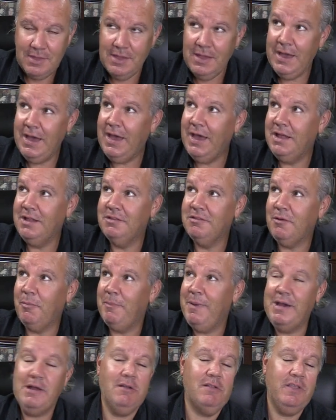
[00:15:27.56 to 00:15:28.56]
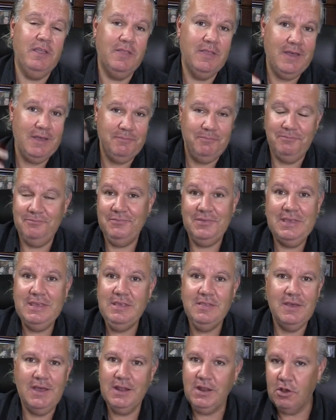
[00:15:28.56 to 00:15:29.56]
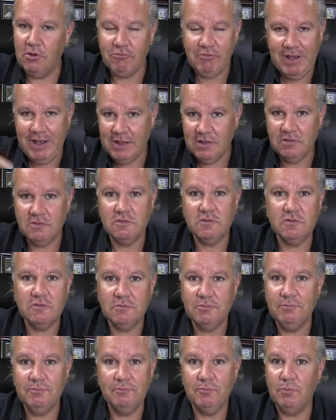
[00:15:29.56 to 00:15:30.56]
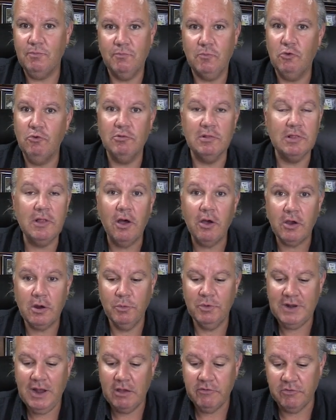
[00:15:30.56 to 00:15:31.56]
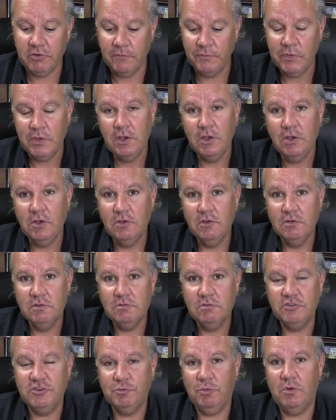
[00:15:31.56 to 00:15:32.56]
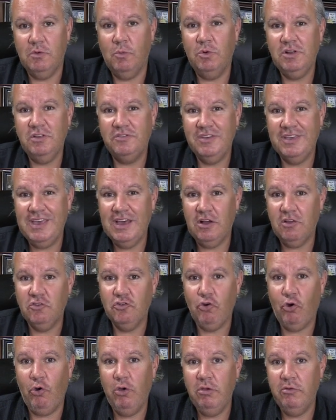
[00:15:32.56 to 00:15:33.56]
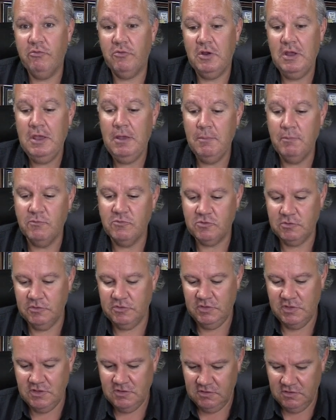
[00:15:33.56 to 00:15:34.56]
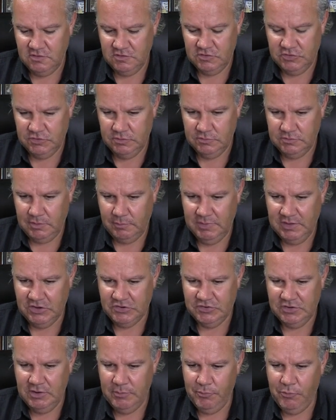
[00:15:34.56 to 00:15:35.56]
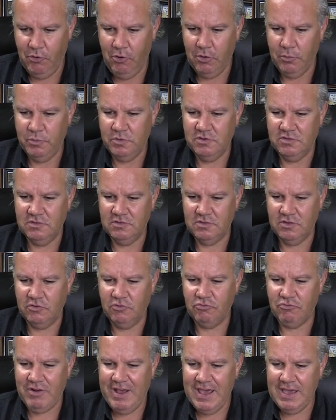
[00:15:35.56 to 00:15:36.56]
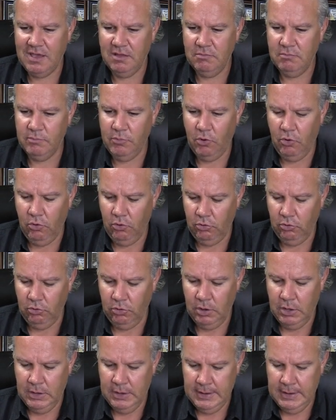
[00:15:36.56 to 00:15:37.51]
And apparently that he then grants good luck or whatever. So she wanted to get a toy for him. So this is something she bought, which is a Dragon Ball